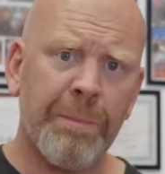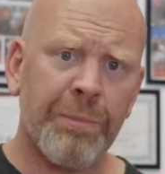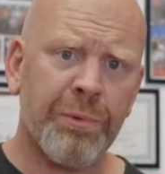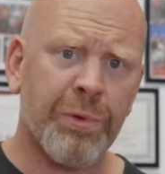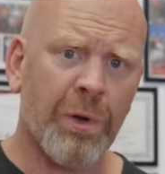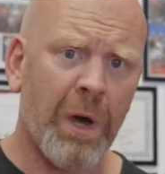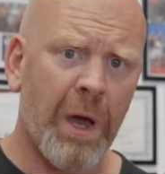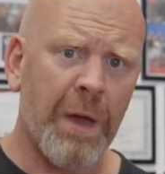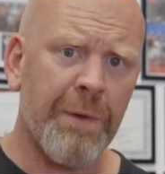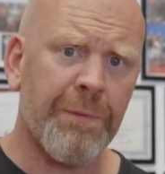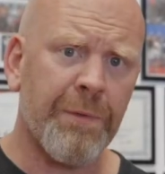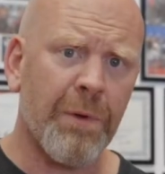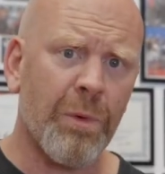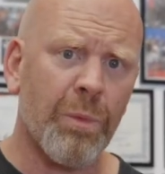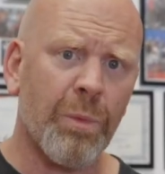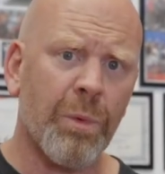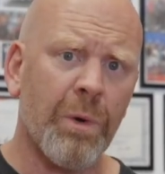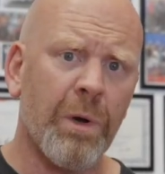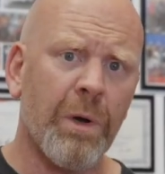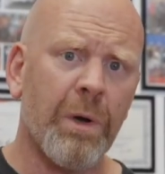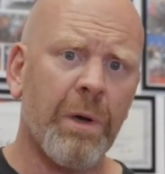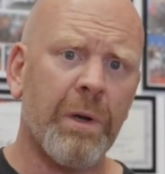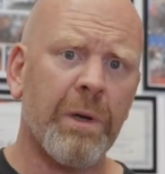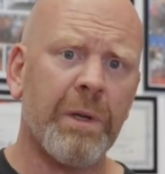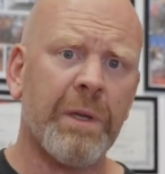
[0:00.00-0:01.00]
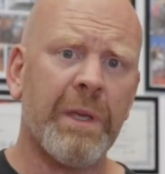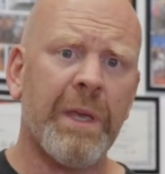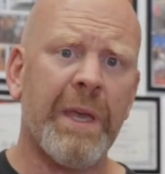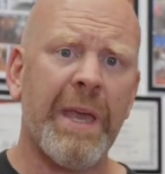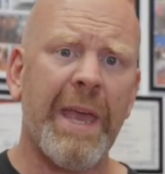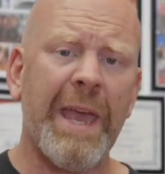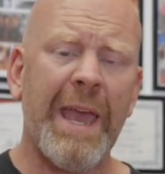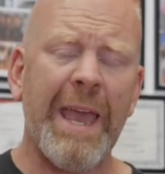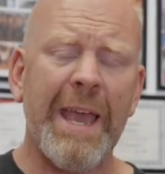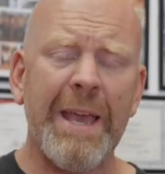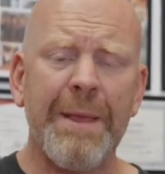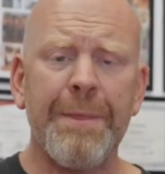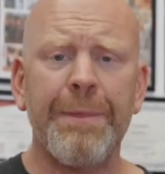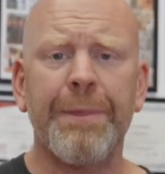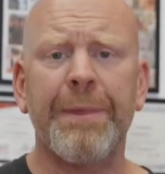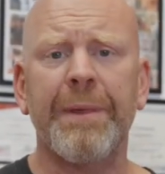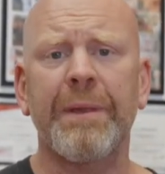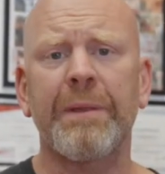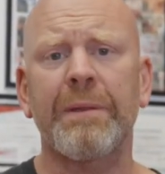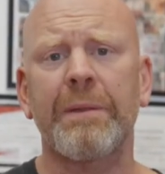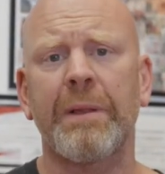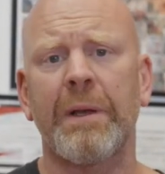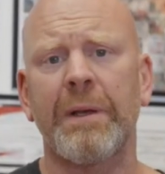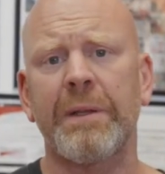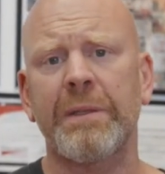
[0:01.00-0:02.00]
private work in
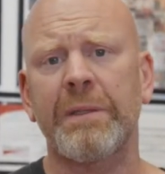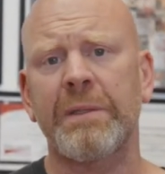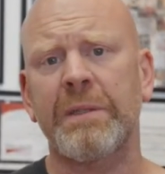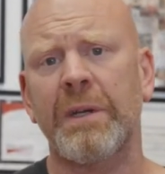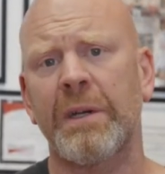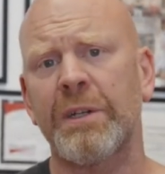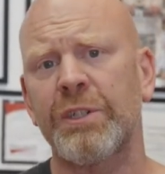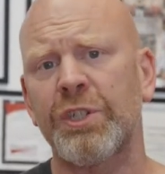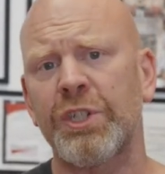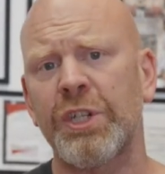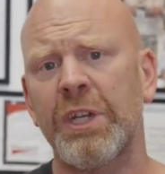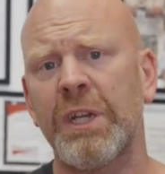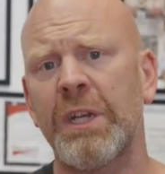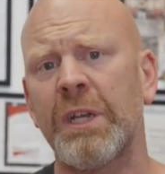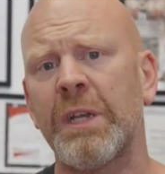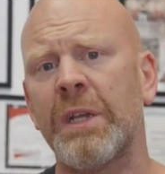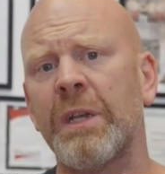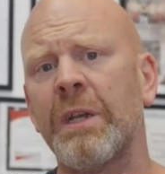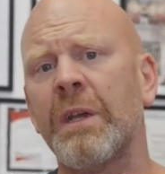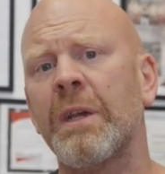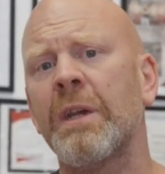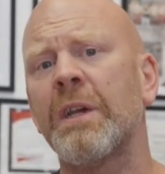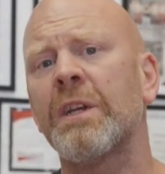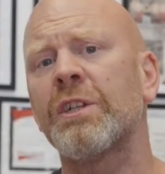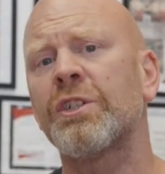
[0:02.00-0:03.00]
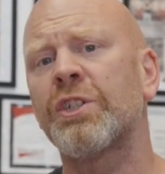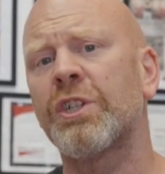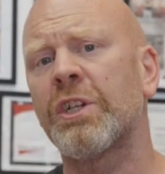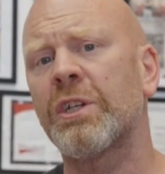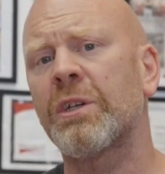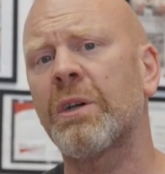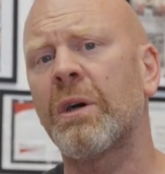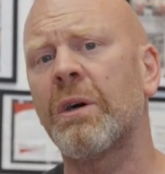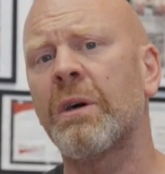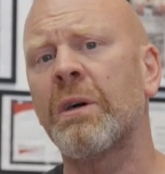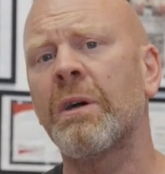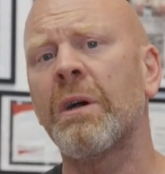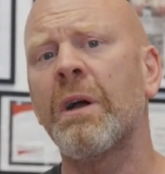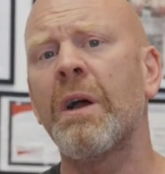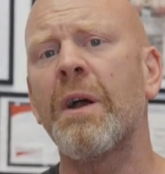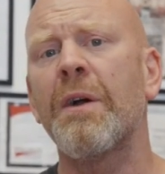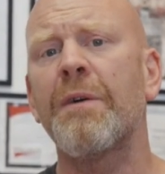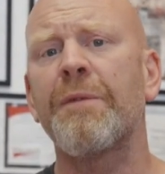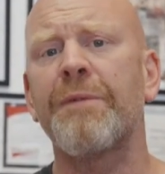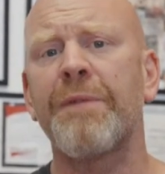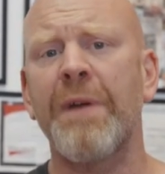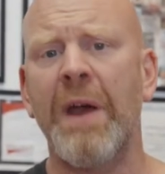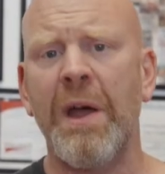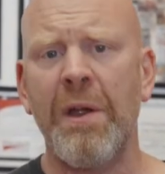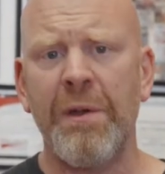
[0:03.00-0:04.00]
things like Tai Chi, Qigong,
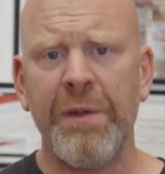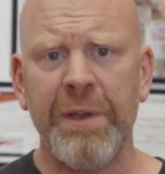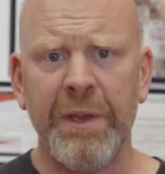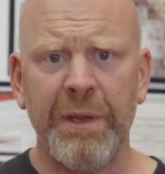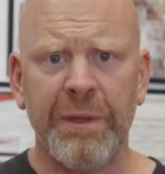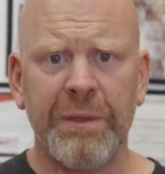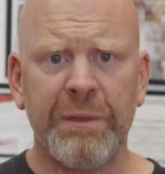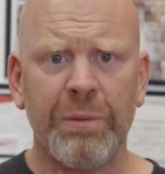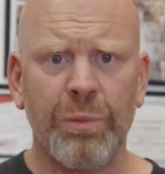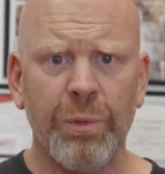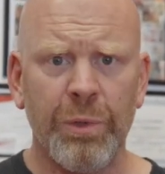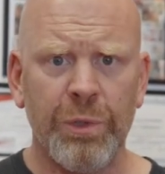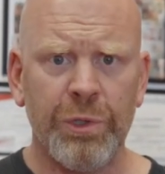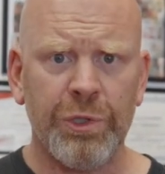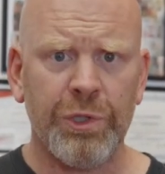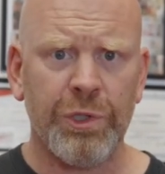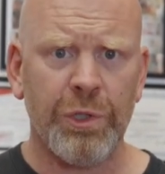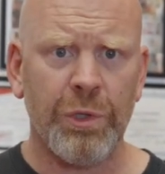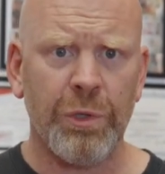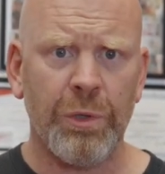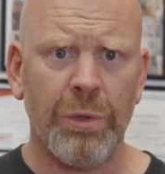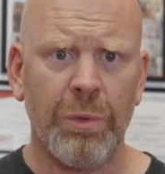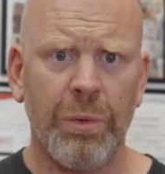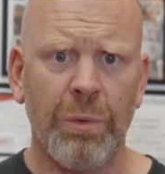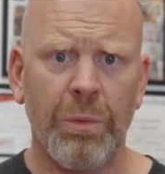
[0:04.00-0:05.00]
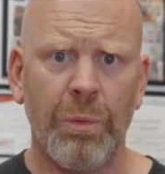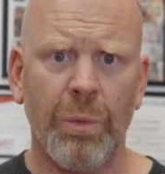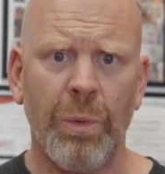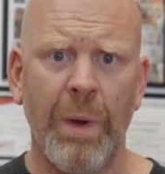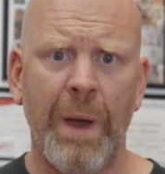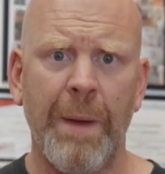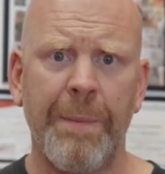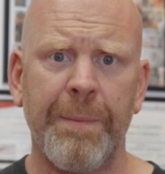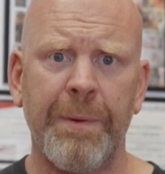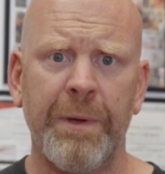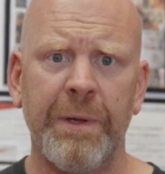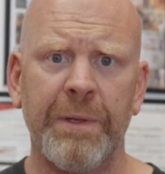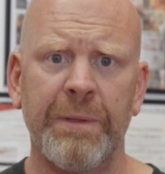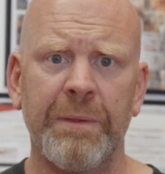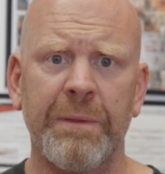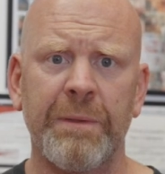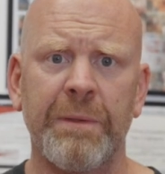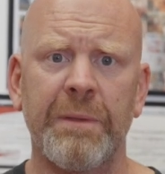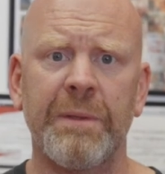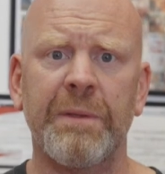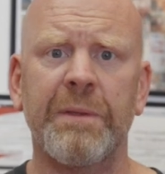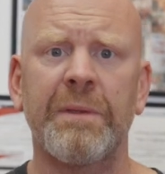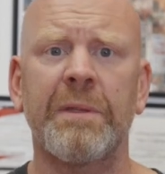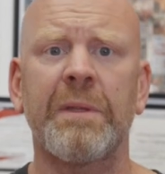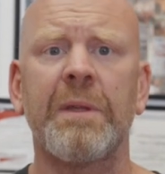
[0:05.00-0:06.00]
various Wushu
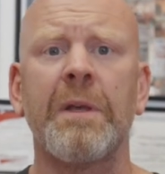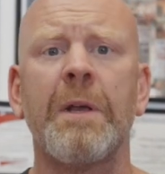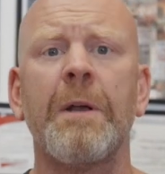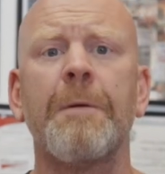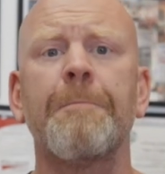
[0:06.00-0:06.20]
weapons.